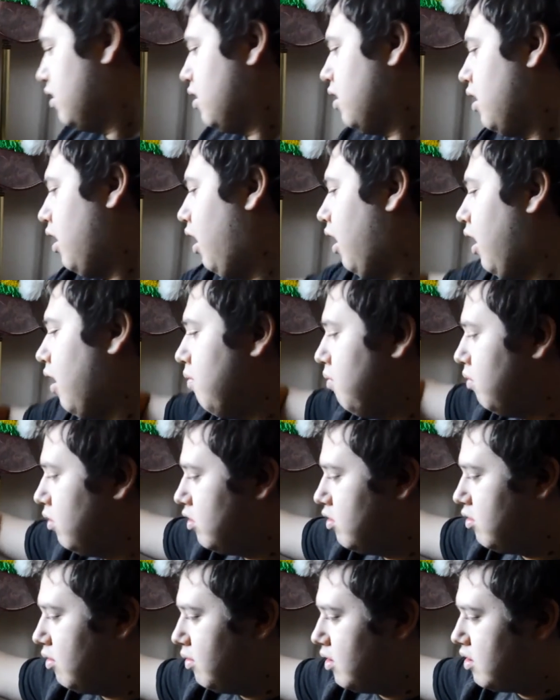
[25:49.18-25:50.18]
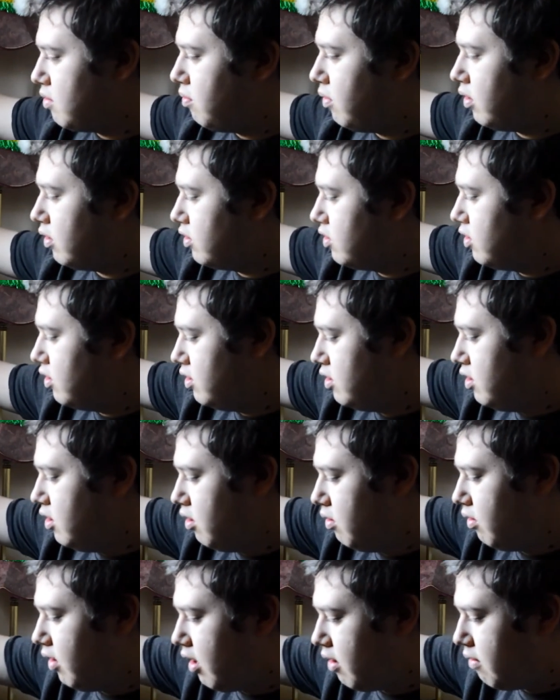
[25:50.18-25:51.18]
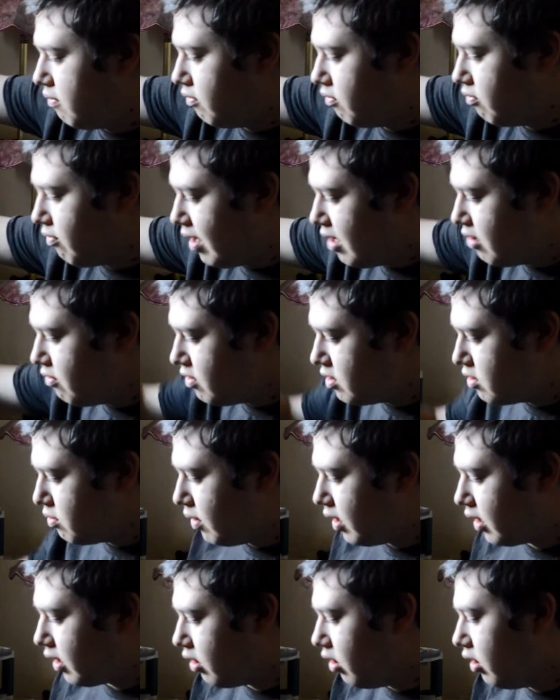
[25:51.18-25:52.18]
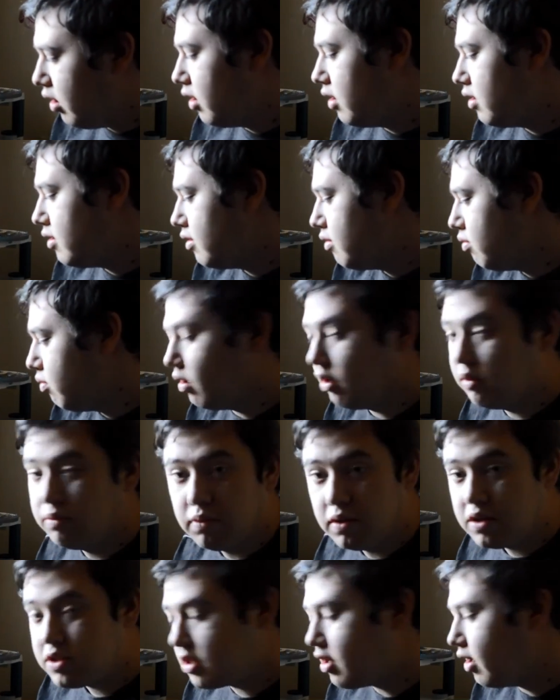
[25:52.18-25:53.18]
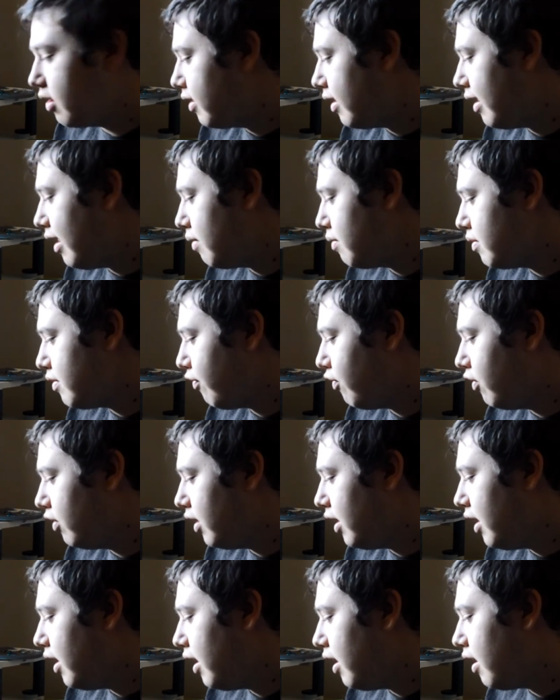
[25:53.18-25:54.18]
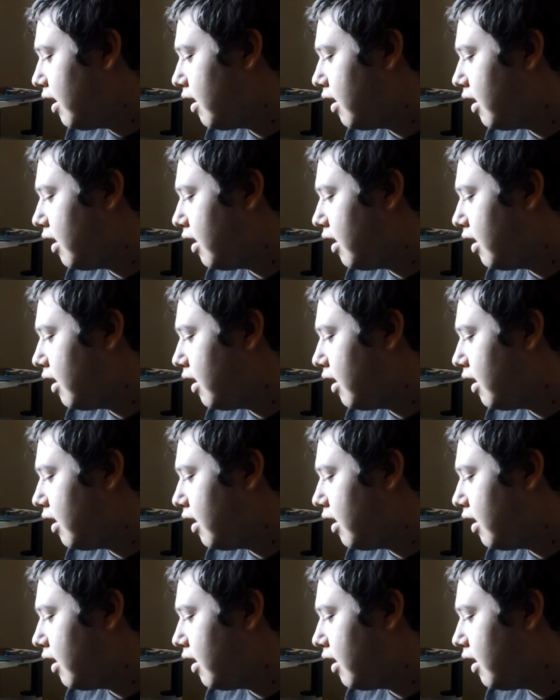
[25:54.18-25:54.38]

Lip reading: I am wondering which one to do. The main reason why I got it, well, I was going to get, was for the